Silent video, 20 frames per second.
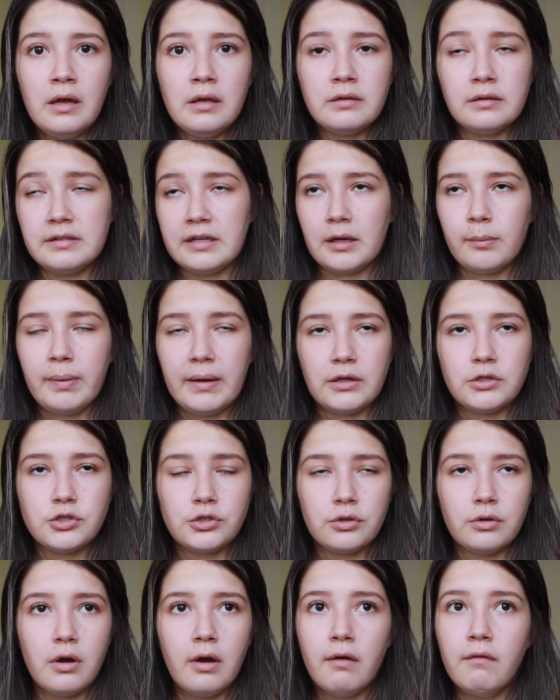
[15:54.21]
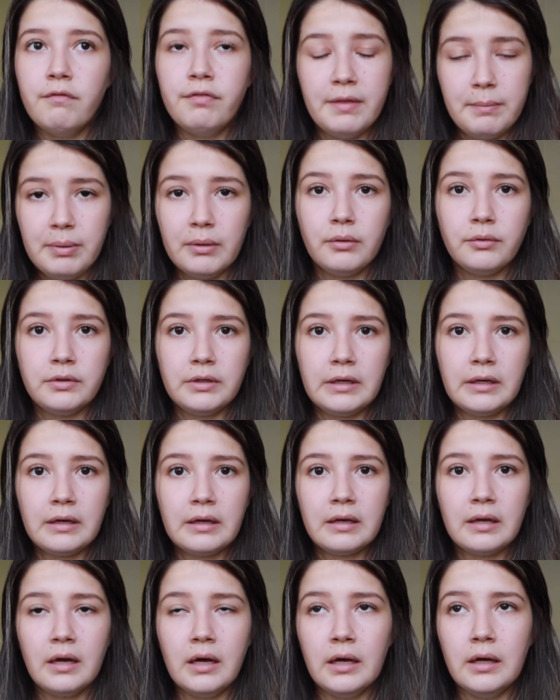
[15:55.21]
to take a picture of the
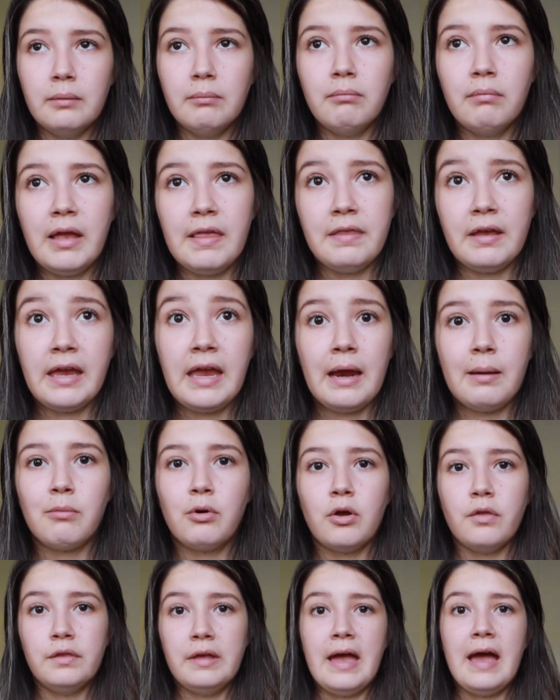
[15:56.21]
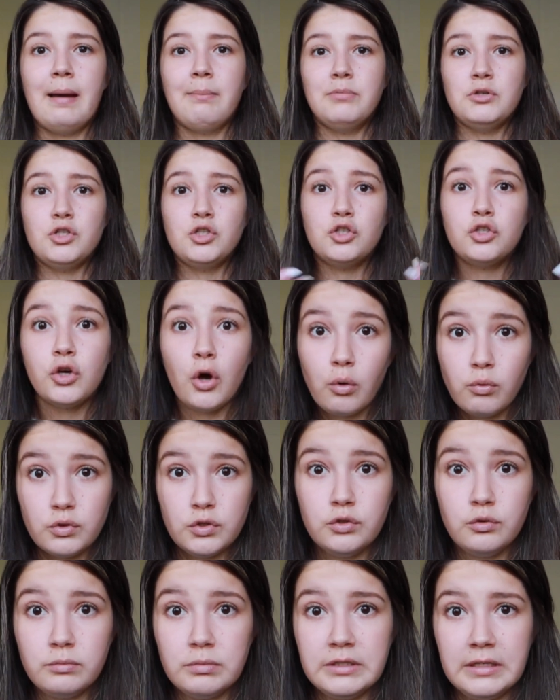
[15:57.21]
building, and the camera on the app is so
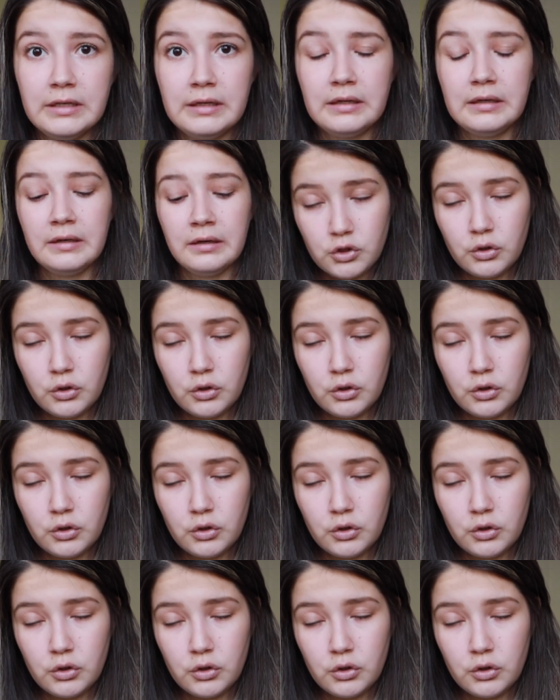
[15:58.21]
zoomed in.